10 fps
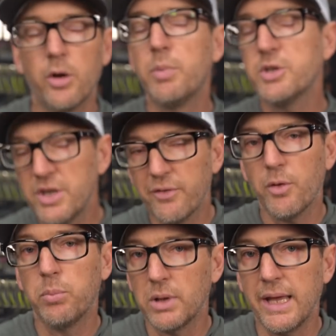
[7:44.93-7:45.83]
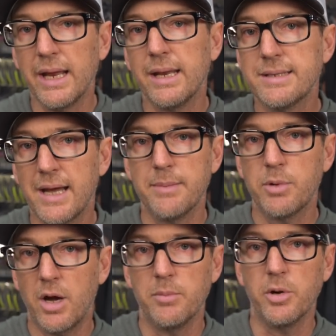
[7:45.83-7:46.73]
a bunch of different blade type
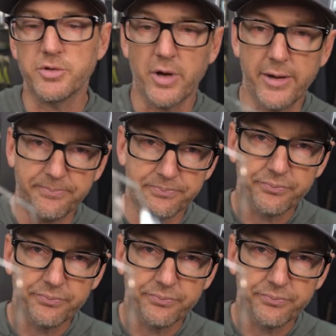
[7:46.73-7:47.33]
combos, right?